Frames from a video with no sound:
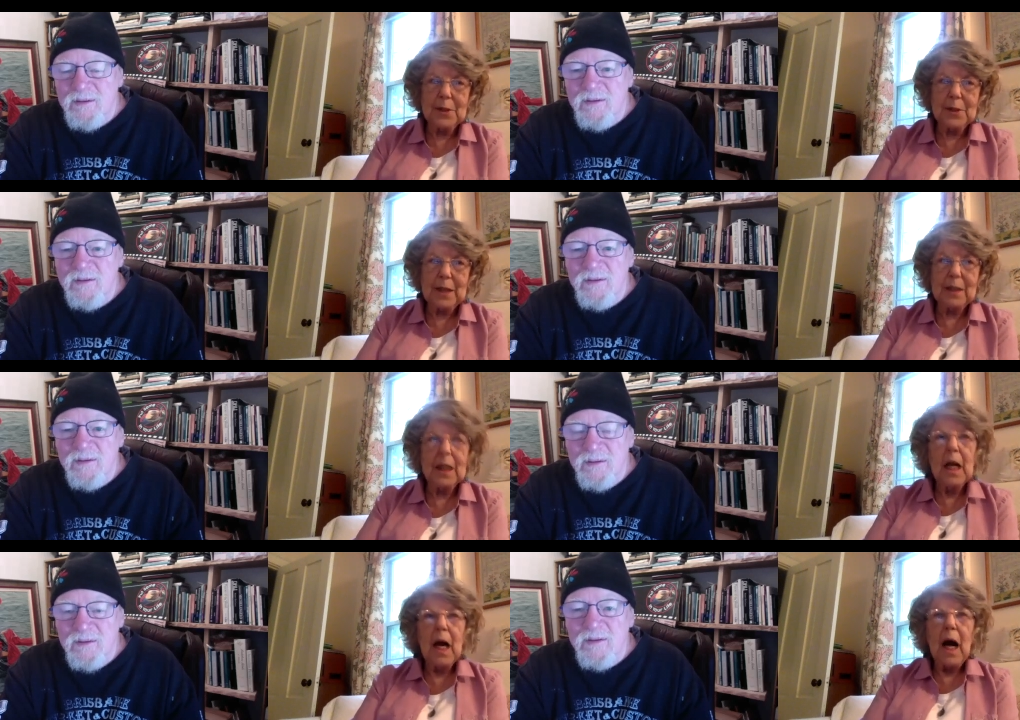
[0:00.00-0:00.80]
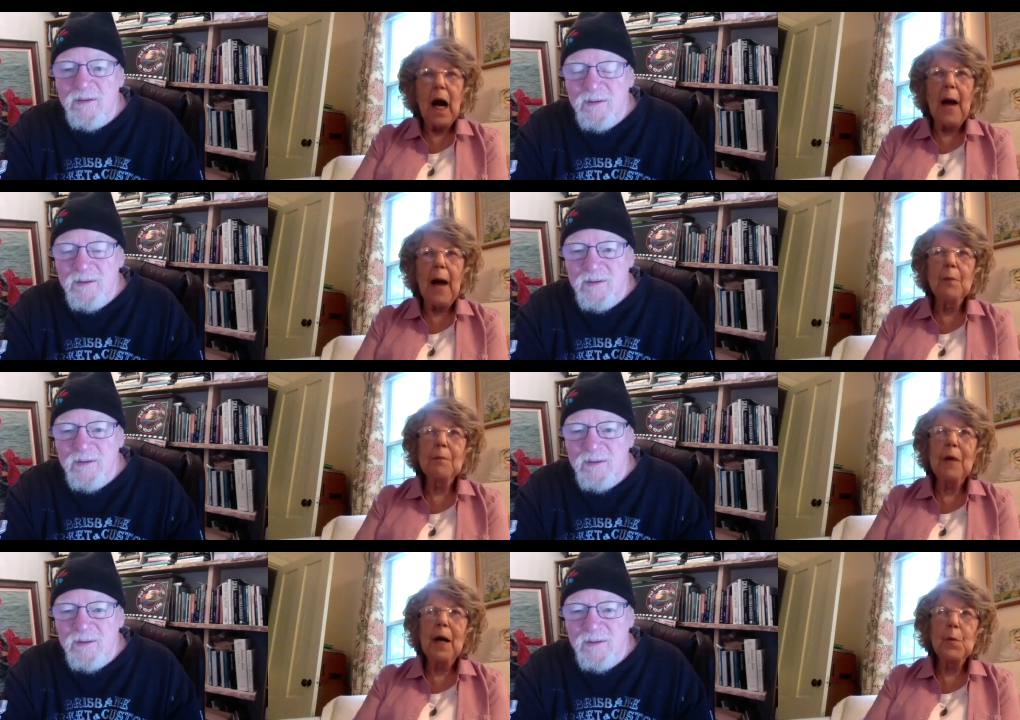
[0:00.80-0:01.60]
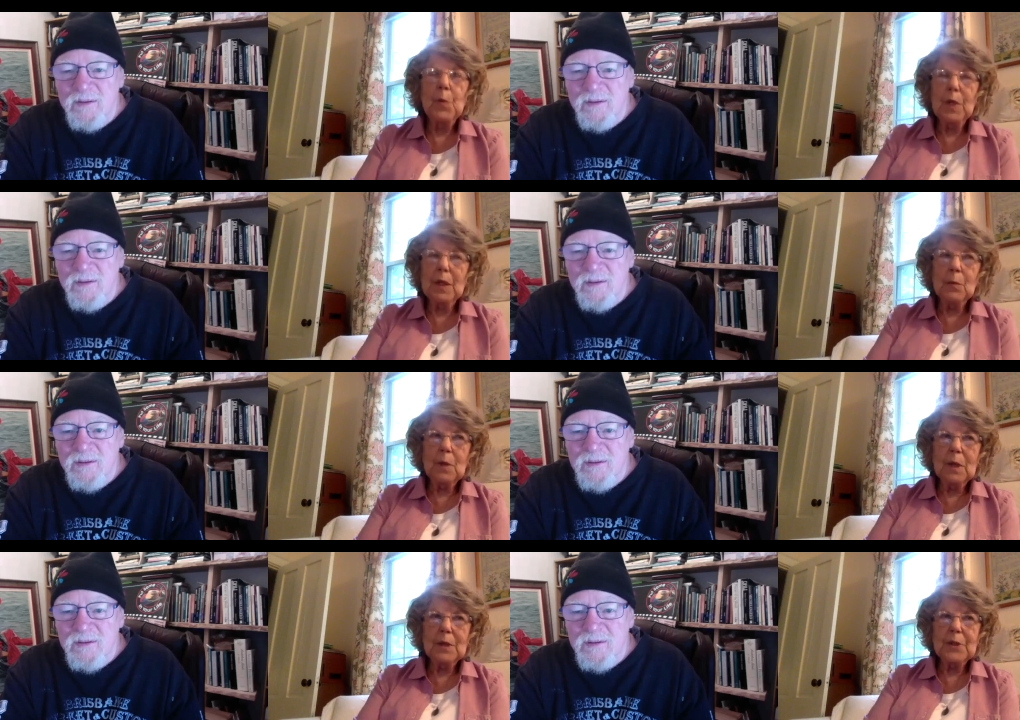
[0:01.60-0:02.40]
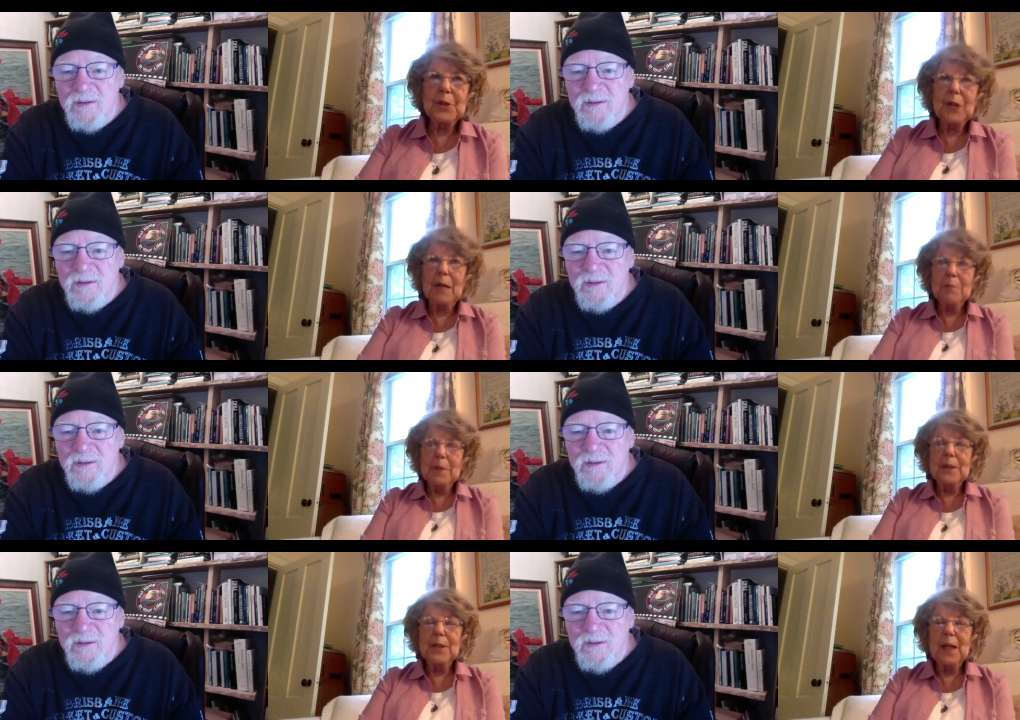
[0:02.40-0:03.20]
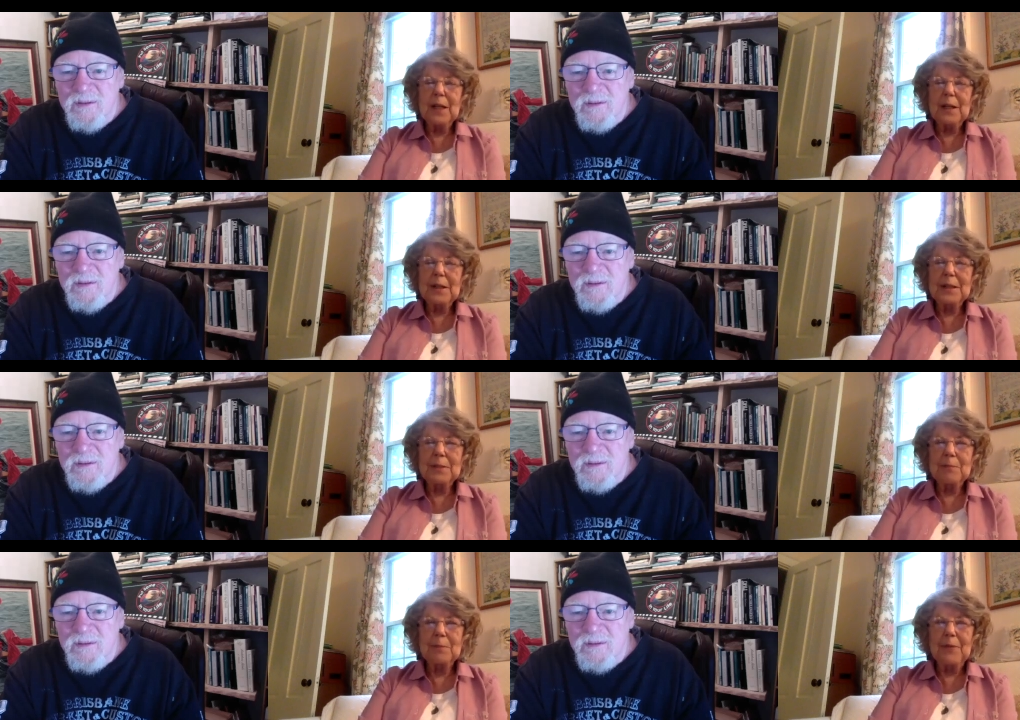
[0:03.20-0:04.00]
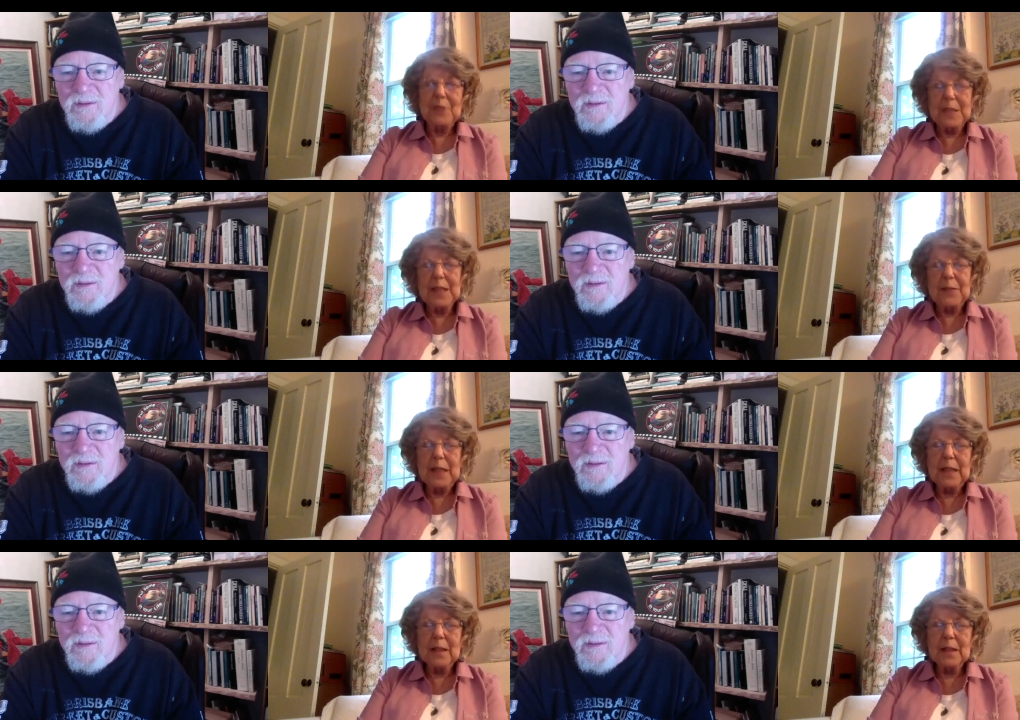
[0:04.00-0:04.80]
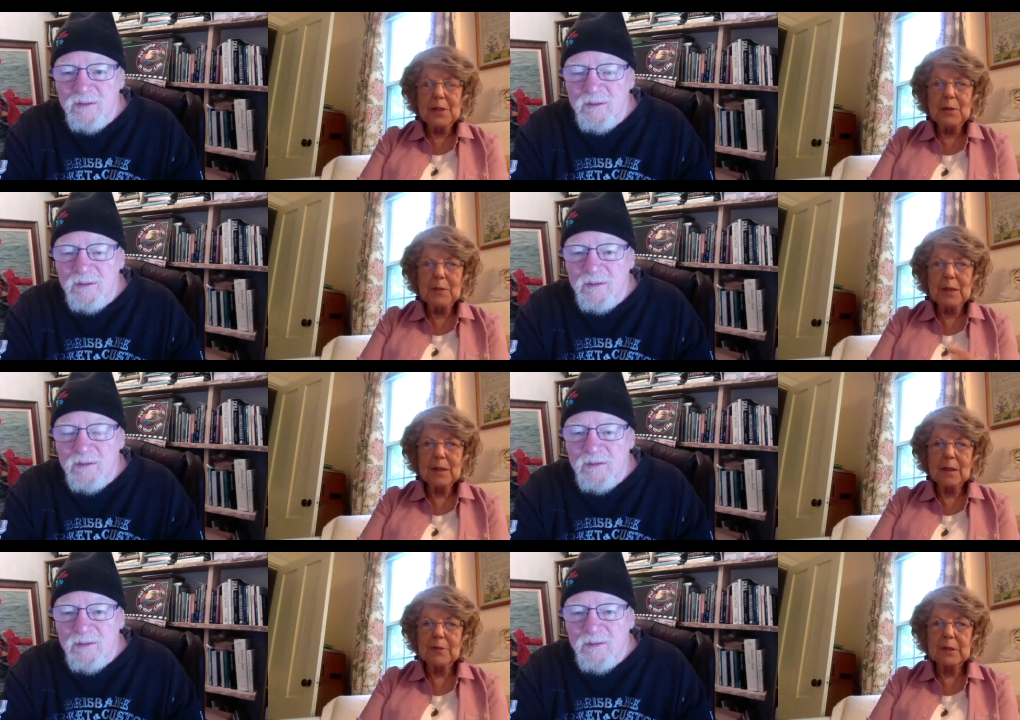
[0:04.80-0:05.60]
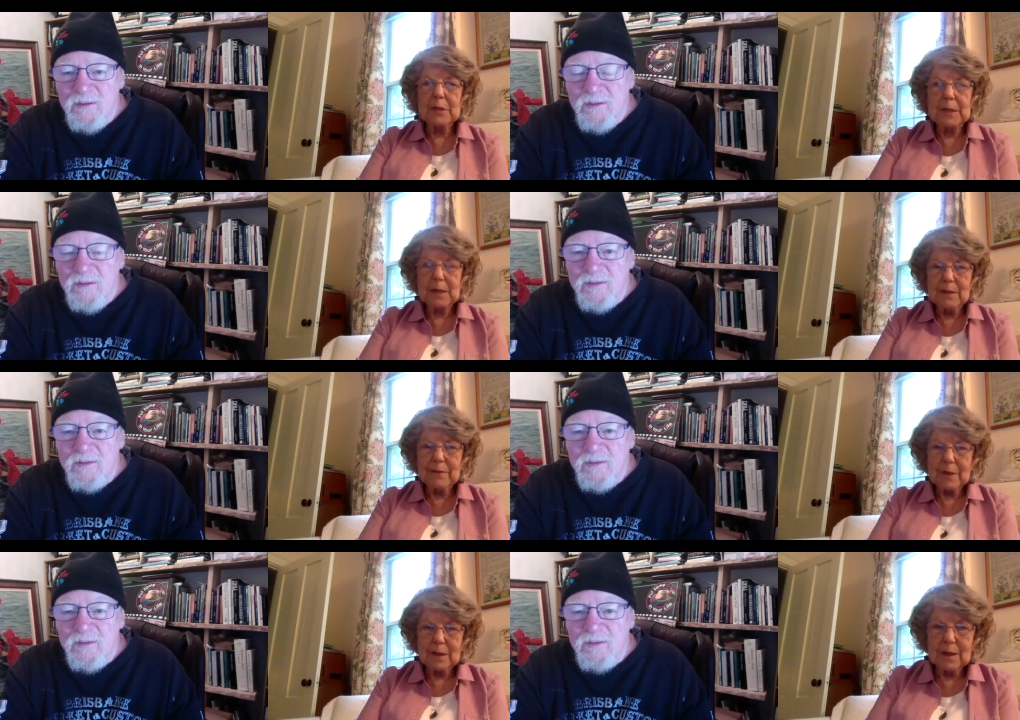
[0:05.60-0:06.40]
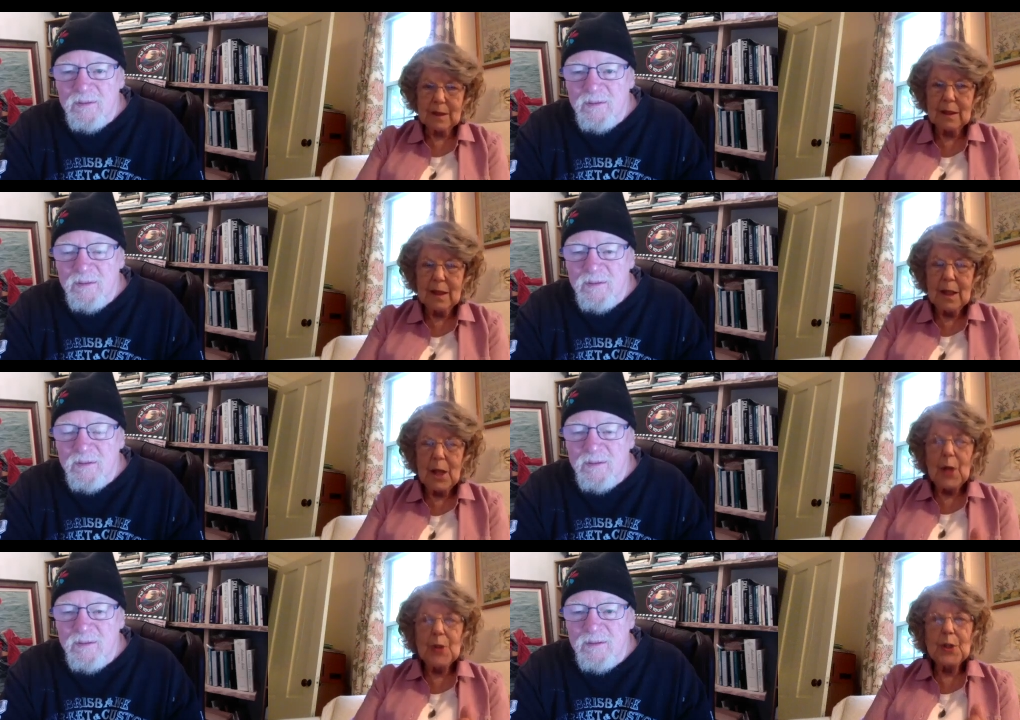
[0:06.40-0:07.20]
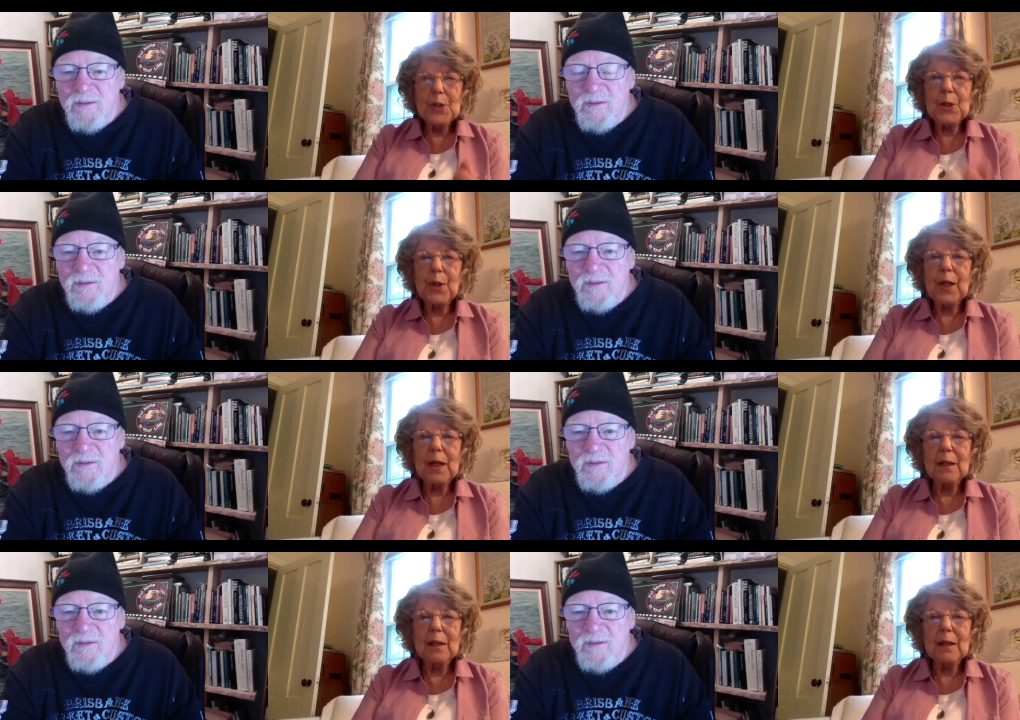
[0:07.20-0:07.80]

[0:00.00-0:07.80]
Speaker 1: that. I really want to, since I've taken these 2 months off specifically, so that I could